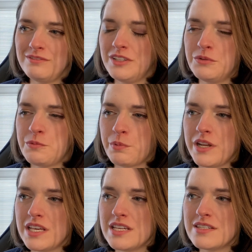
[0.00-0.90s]
it was a
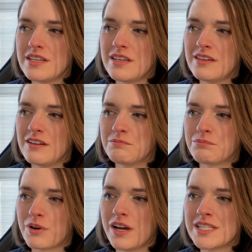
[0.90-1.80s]
pretty easy
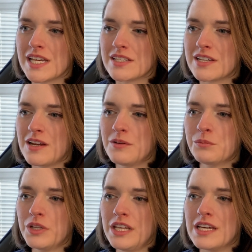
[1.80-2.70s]
process. I'm
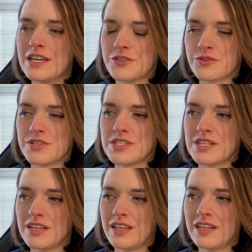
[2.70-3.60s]
really
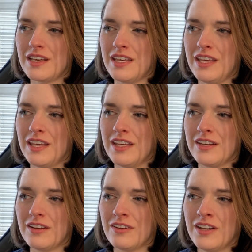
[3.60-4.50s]
interested
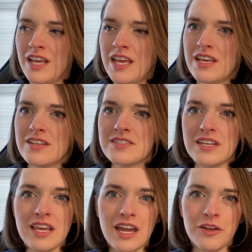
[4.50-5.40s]
in
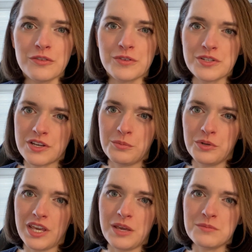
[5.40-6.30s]
seeing how the first couple
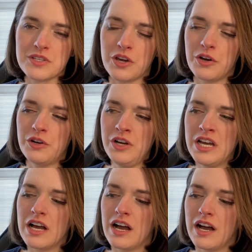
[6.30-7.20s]
games go.
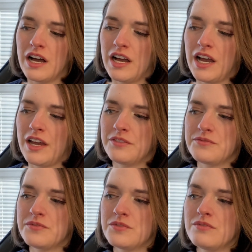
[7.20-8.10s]
I've
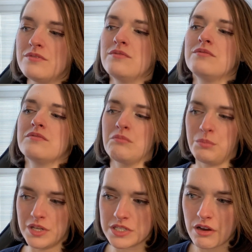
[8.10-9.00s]

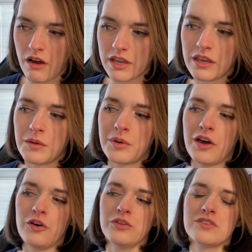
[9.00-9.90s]
been talking
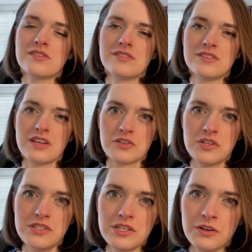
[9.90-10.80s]
about
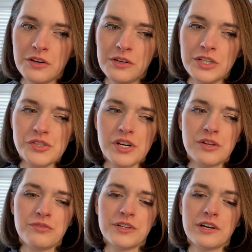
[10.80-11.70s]
Session 0 and trying to
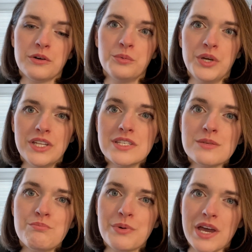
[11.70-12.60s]
figure out when's
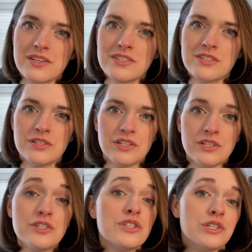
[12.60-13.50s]
best to
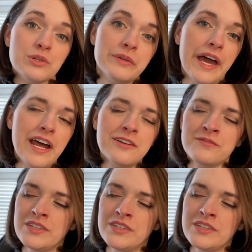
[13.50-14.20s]
do that